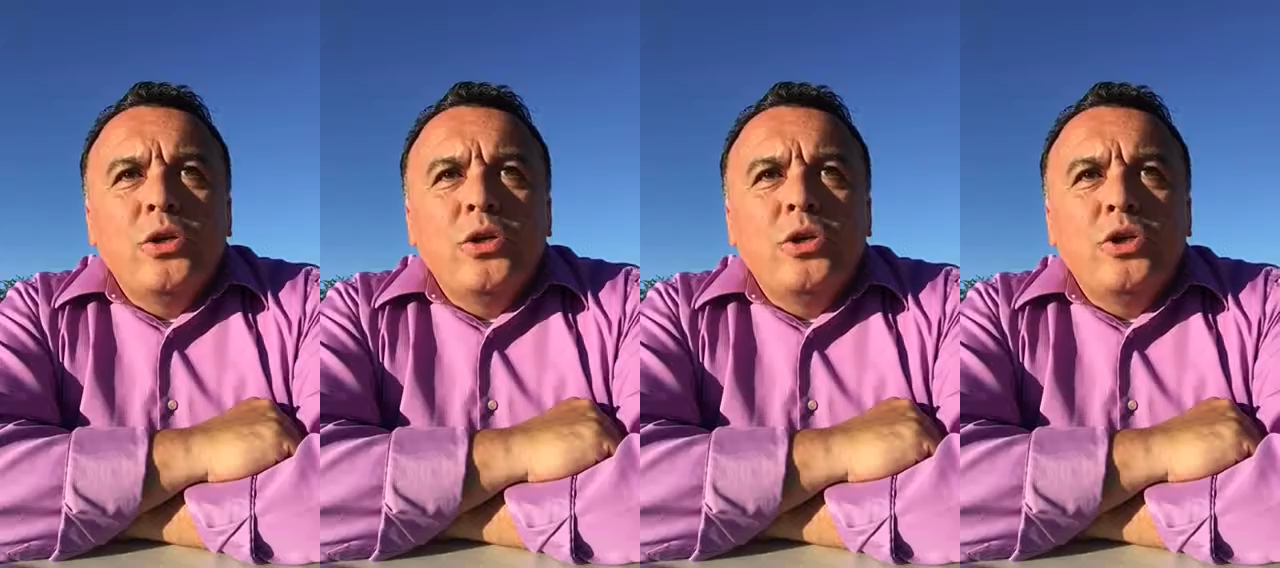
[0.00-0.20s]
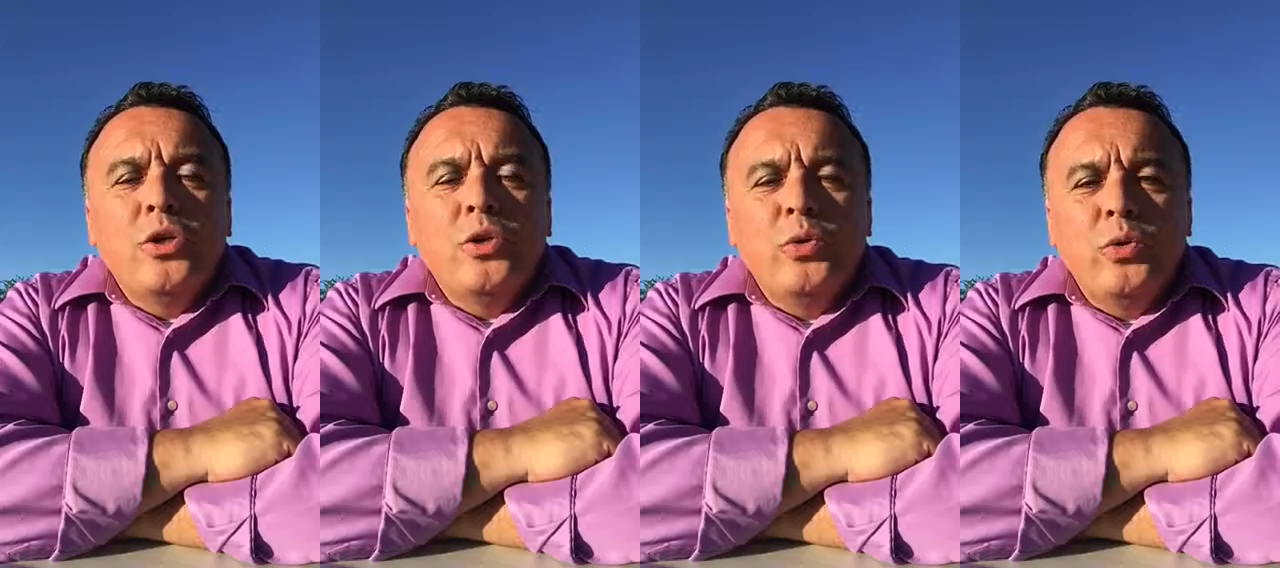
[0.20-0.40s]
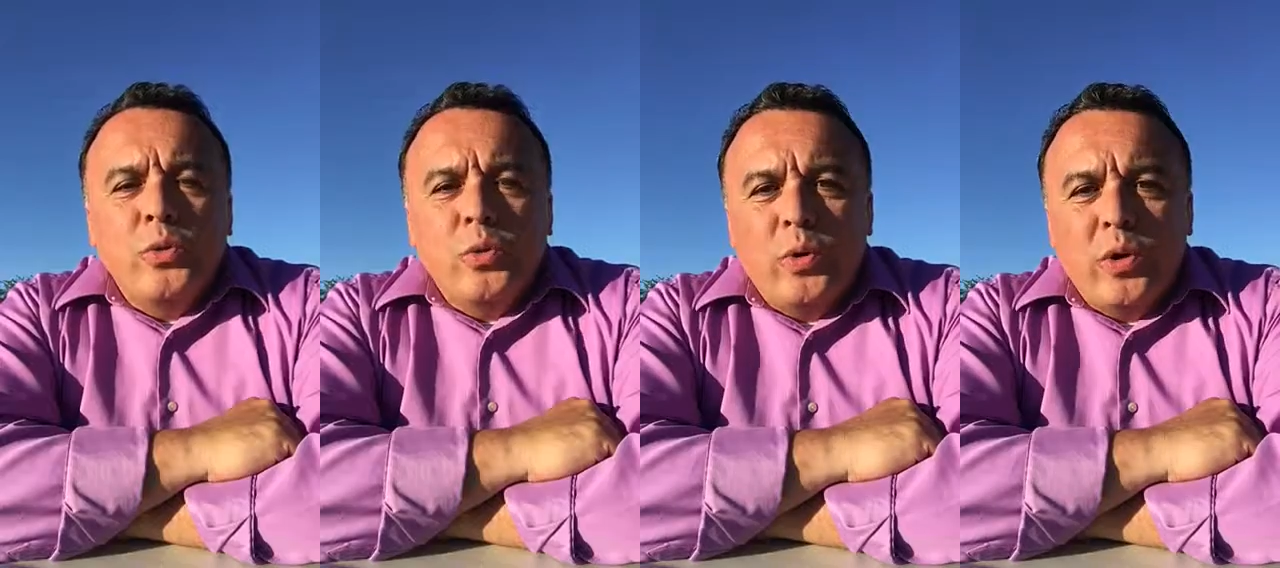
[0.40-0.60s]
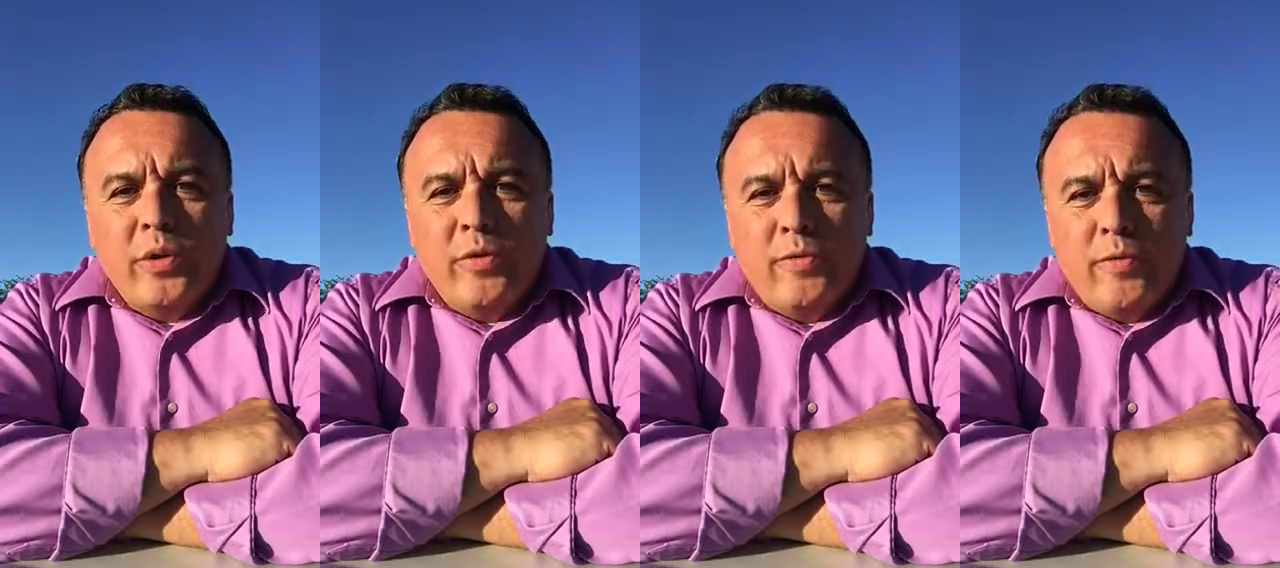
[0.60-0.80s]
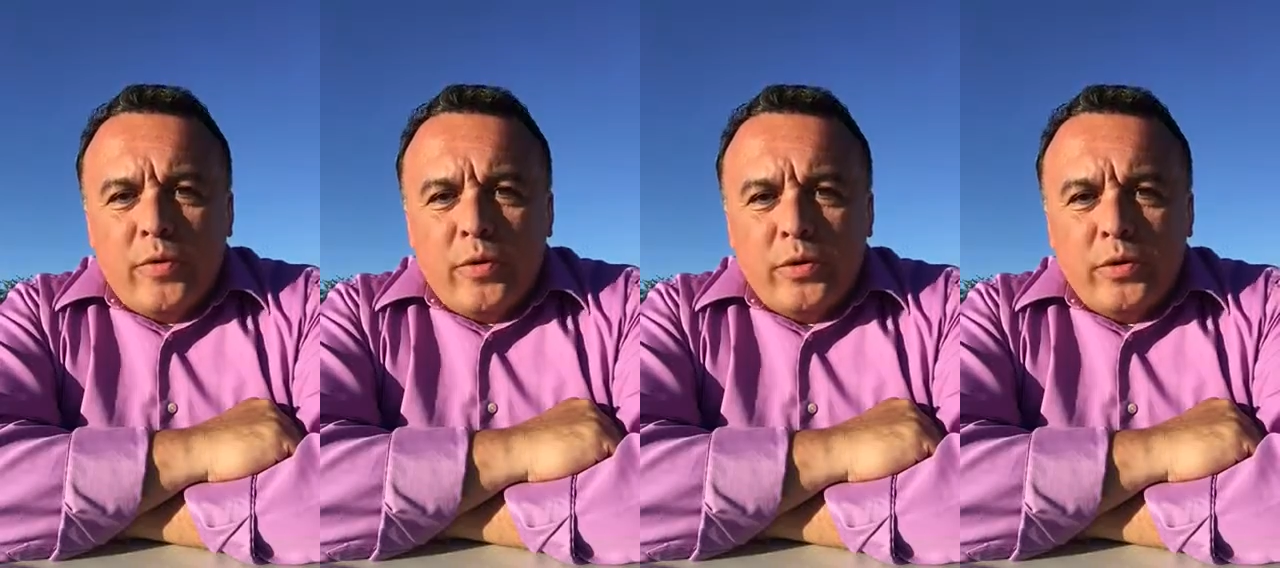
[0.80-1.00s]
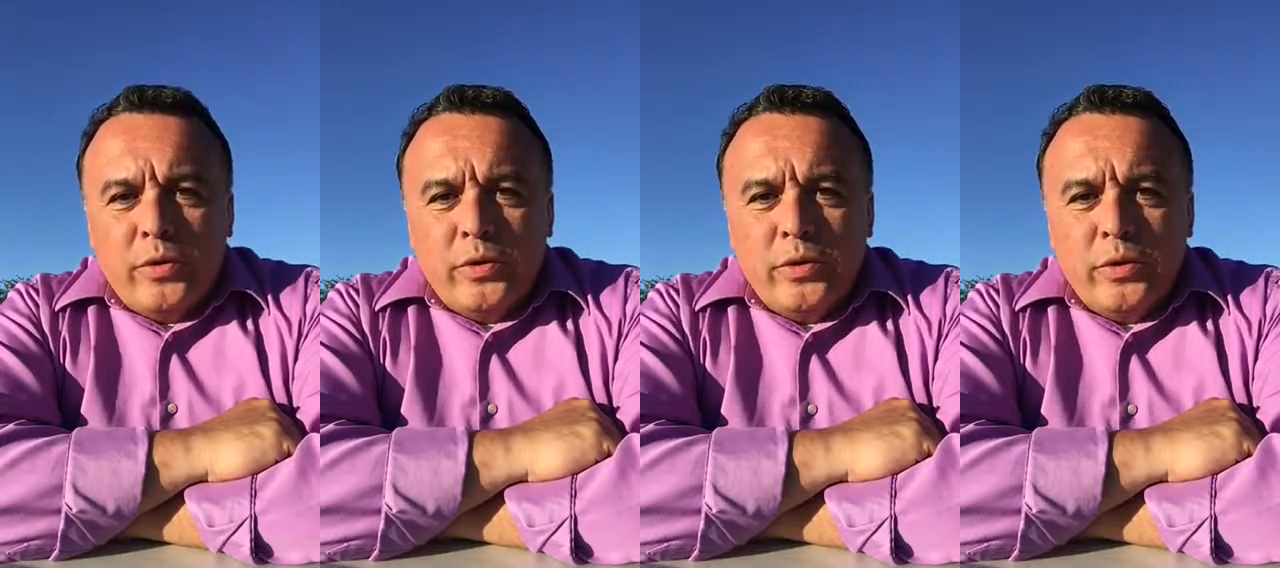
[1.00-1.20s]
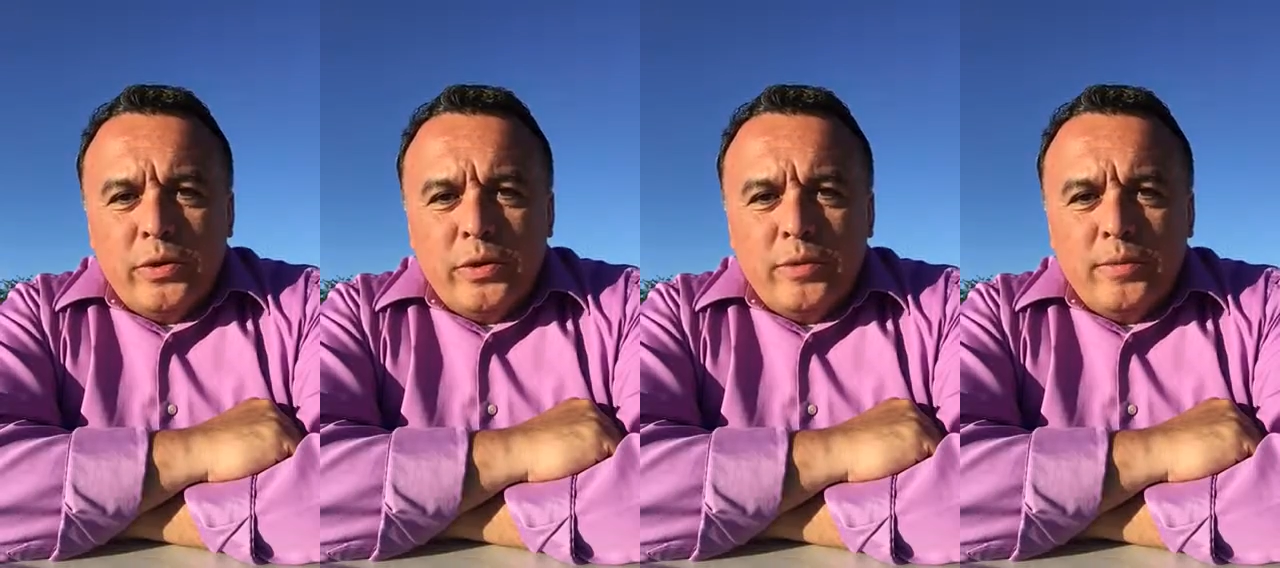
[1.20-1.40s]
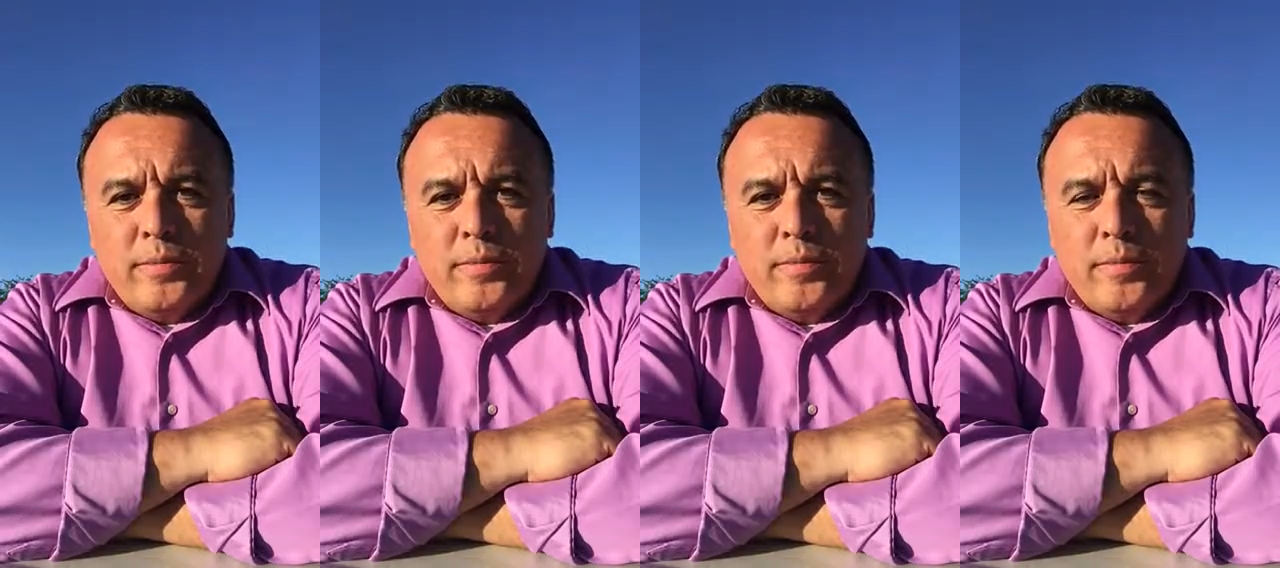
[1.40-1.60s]
June 21st,
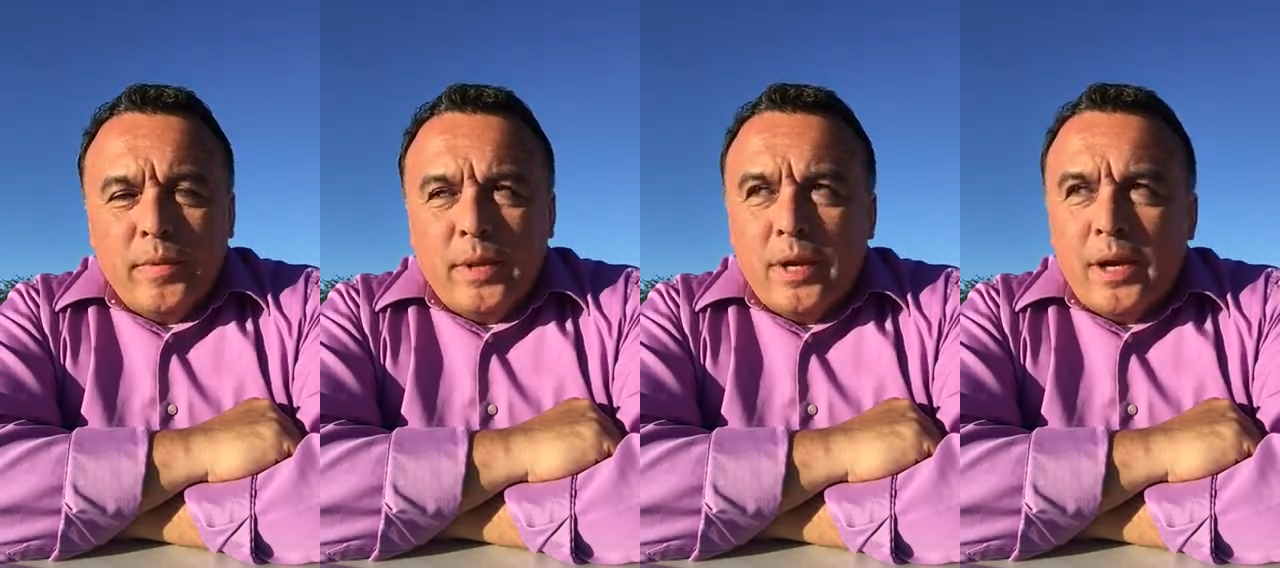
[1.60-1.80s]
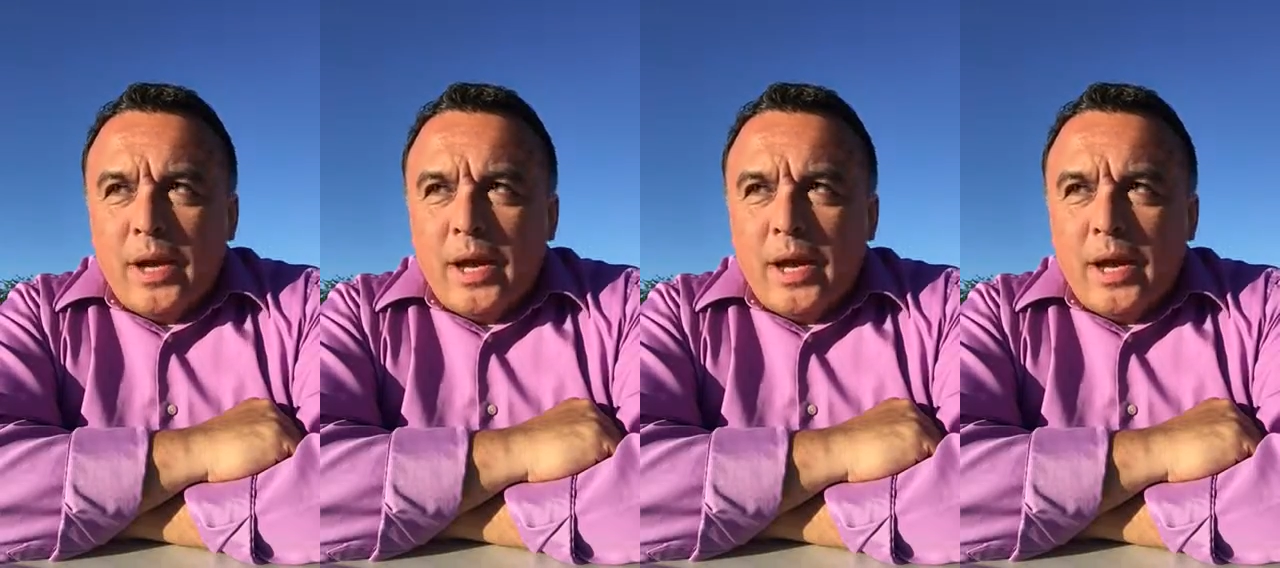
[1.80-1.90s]
and